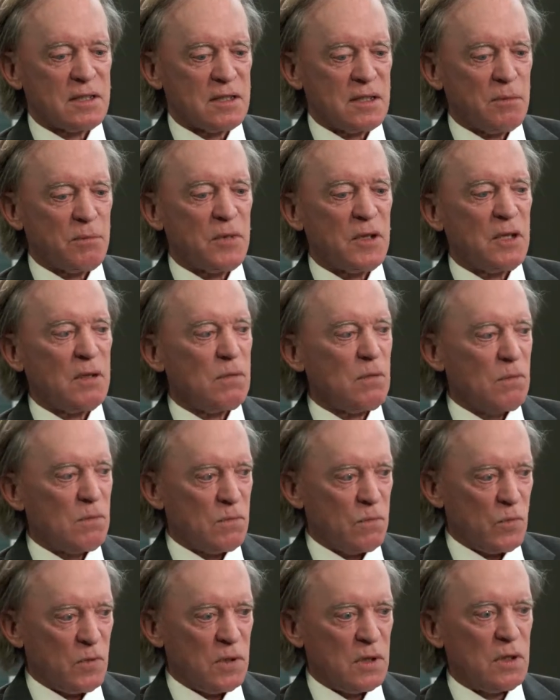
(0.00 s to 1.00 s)
something
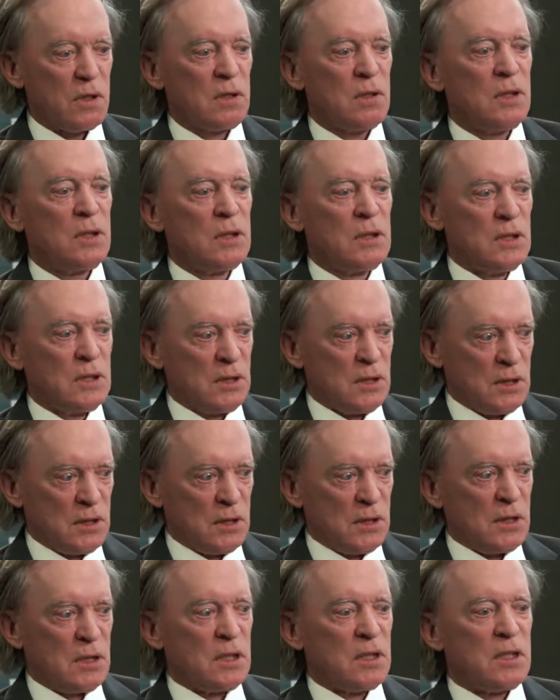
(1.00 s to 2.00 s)
where
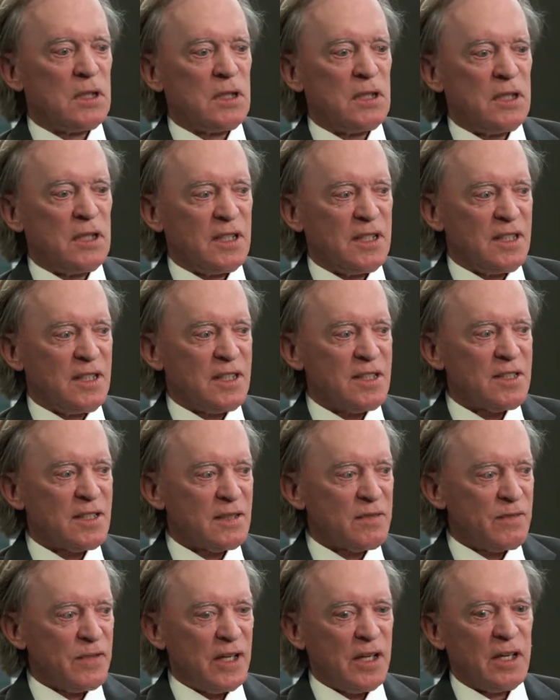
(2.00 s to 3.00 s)
the
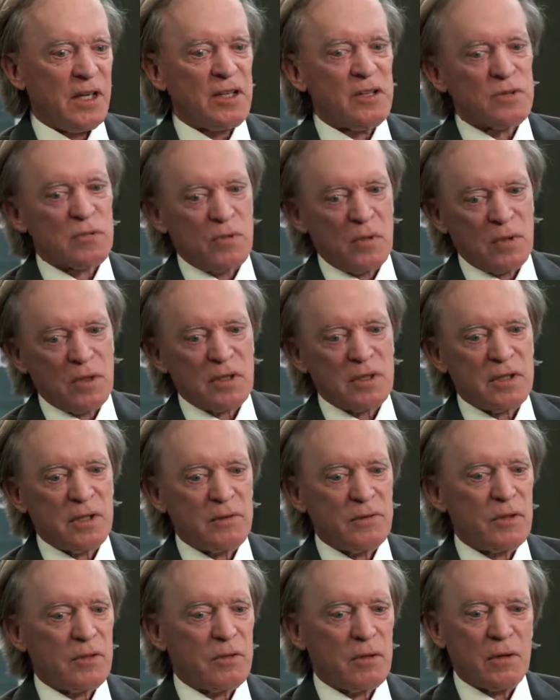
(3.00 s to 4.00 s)
disadvantaged
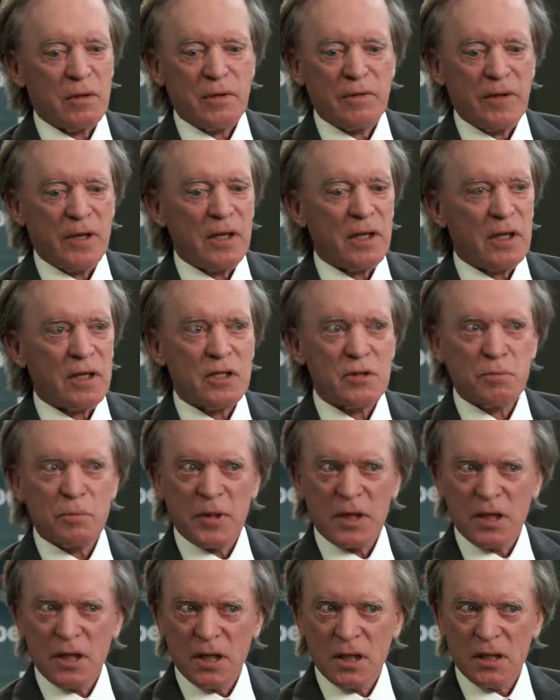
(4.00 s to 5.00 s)
relative to the advantaged
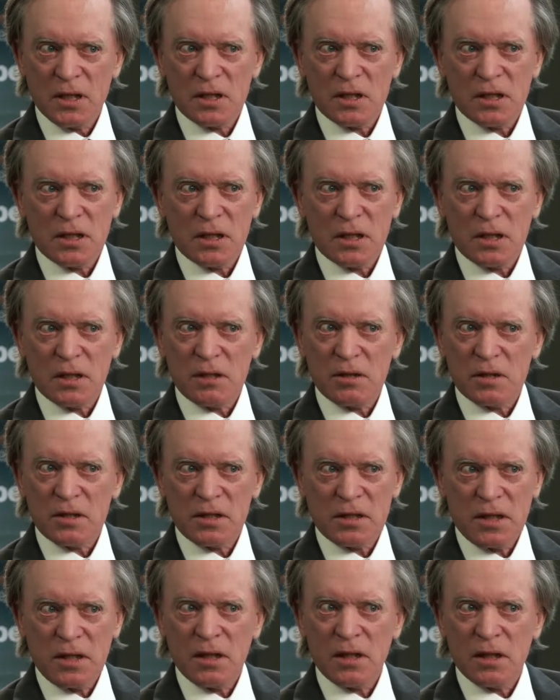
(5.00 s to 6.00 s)
begin to
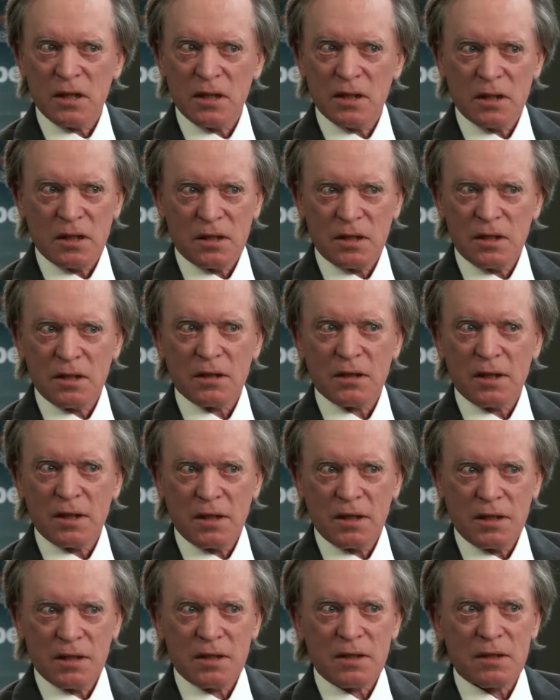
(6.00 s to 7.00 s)
understand that they're
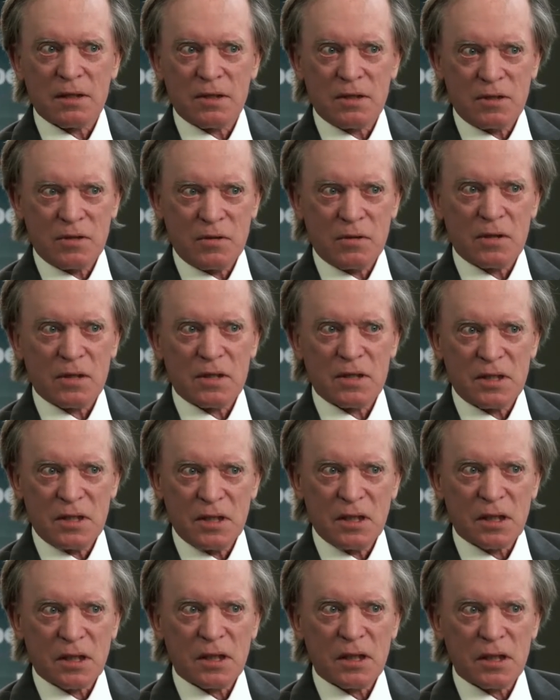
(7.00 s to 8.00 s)
getting a short
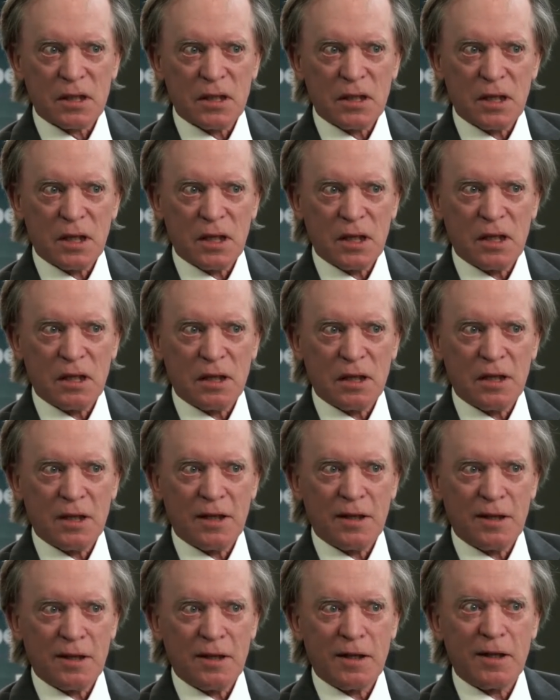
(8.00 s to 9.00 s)
stick, and
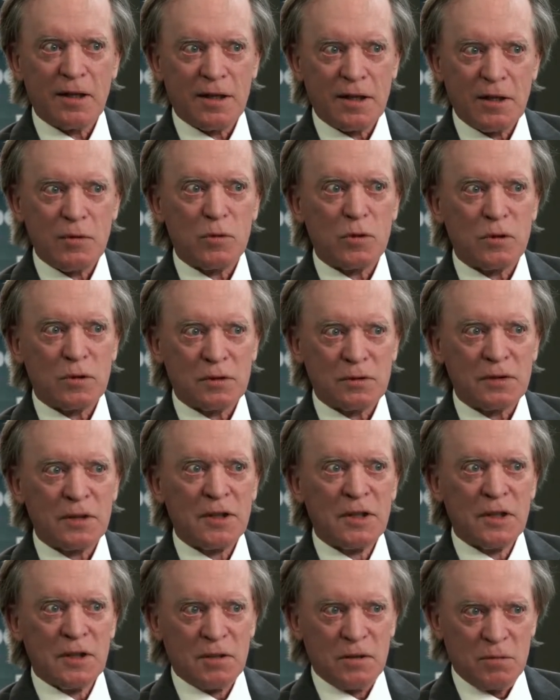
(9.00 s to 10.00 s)
they will
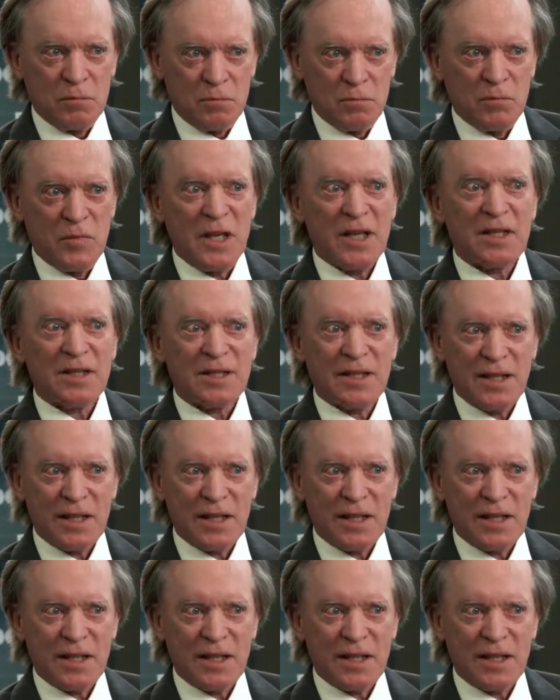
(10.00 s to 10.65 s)
make